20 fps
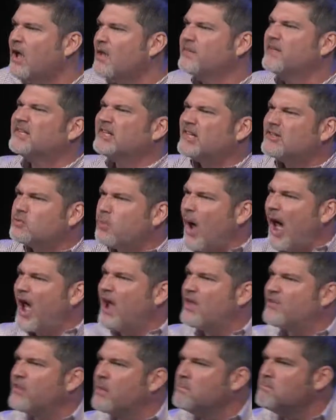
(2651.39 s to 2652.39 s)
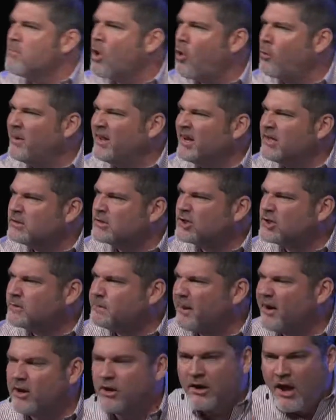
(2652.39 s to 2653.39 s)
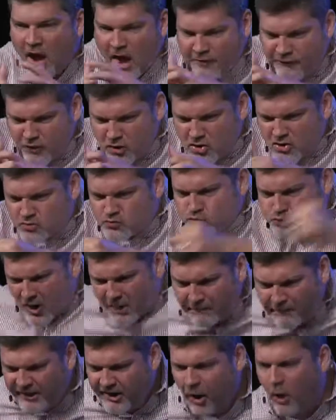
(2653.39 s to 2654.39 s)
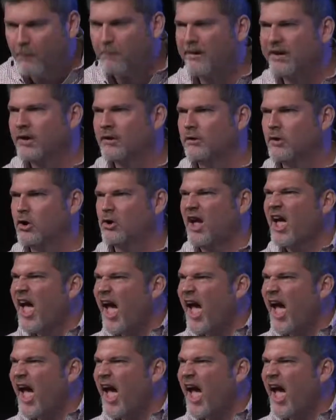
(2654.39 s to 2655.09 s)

This is why at the moment in the spirit, if you could rip it open and look,